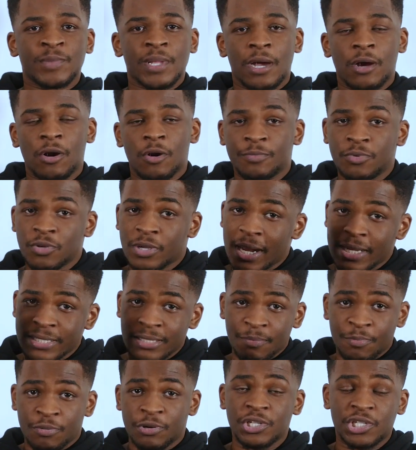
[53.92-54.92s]
I hope you guys
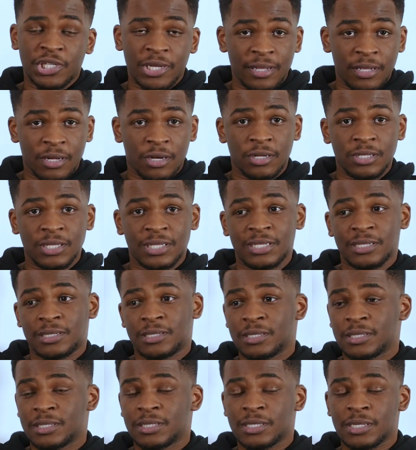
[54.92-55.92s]
appreciate the
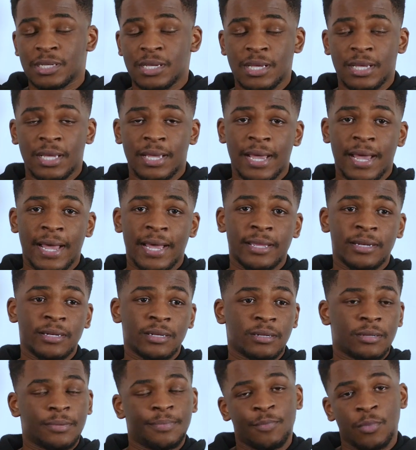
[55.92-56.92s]
consistency.
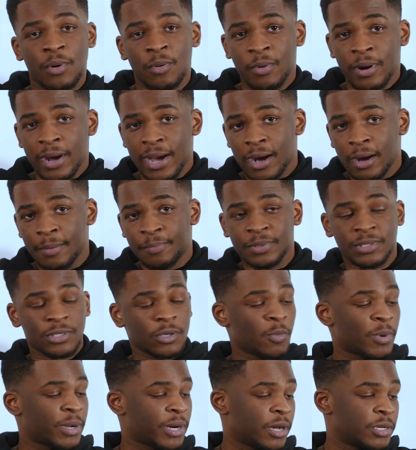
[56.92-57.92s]
And when we're at
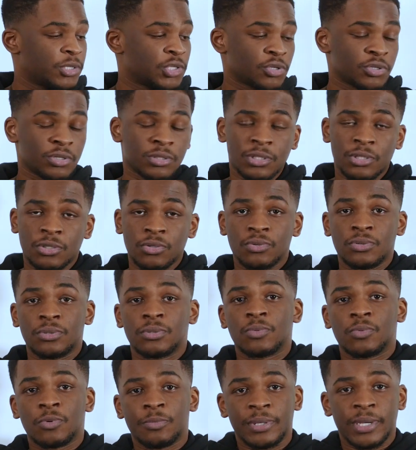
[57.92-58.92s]
episode 100
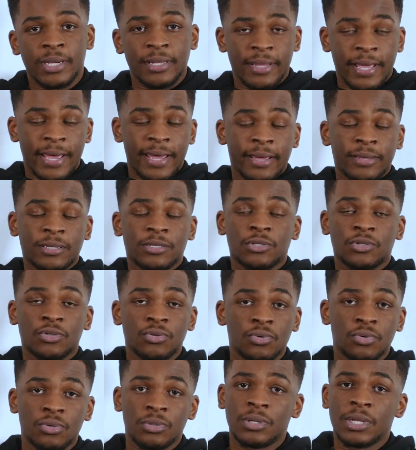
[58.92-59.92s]
soon, we'll be there
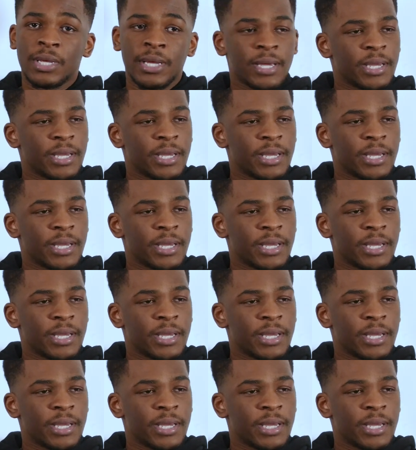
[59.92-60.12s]
soon.